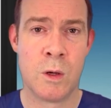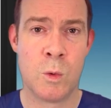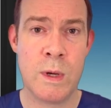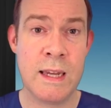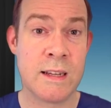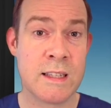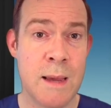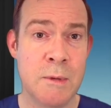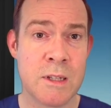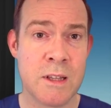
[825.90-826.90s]
We
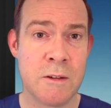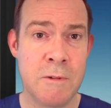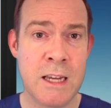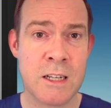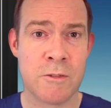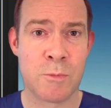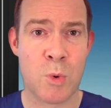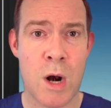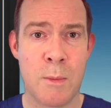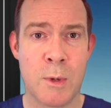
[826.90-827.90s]
examined the effect of
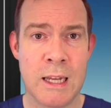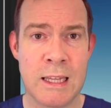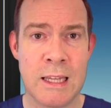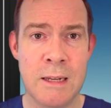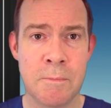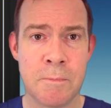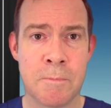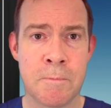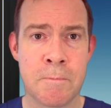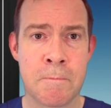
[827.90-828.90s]
primary needling.
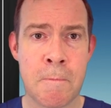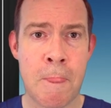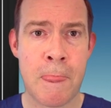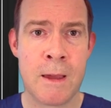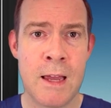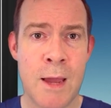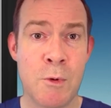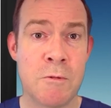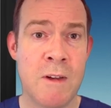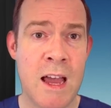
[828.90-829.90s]

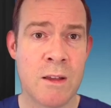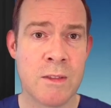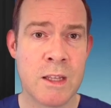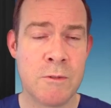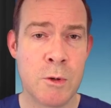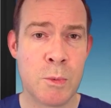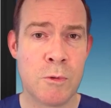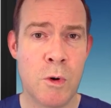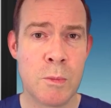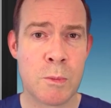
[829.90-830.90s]
We found that if you
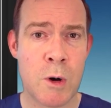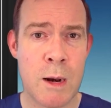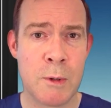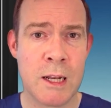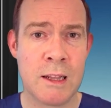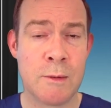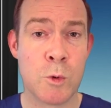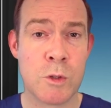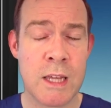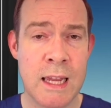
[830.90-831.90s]
performed primary needling
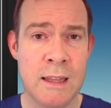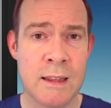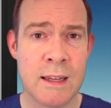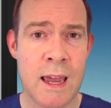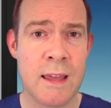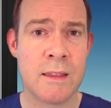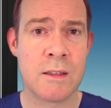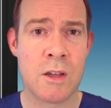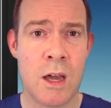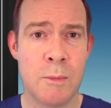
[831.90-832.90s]
routinely at the
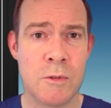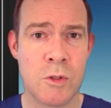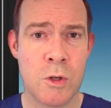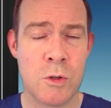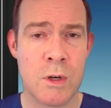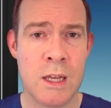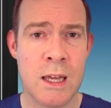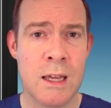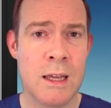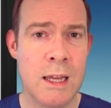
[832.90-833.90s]
time of surgery,
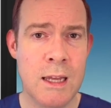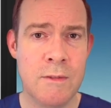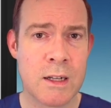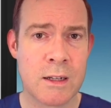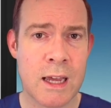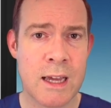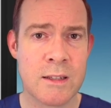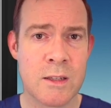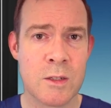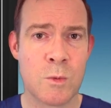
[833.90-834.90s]
even in
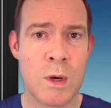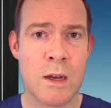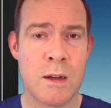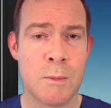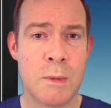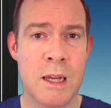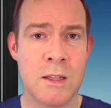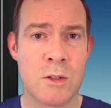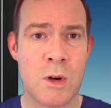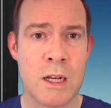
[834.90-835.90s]
cases where it
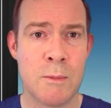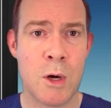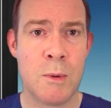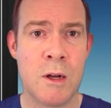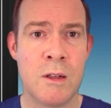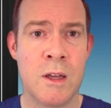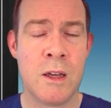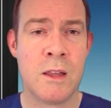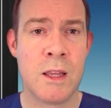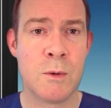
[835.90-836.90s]
appeared straight and mobile,
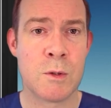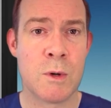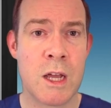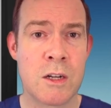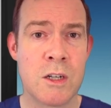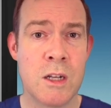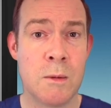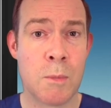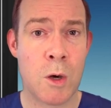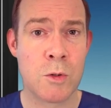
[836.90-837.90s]
there was a reduction
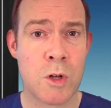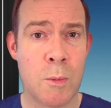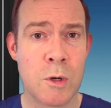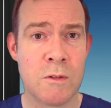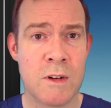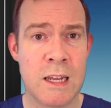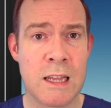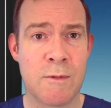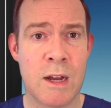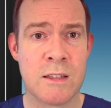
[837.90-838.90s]
in post-operative
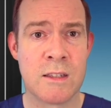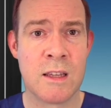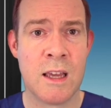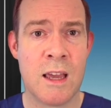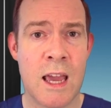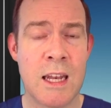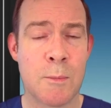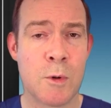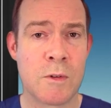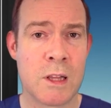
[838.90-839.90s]
needling rates and
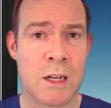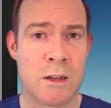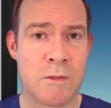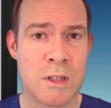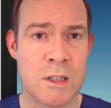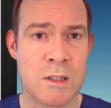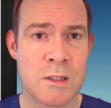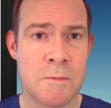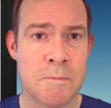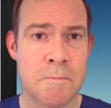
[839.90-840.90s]
number of clinic visits.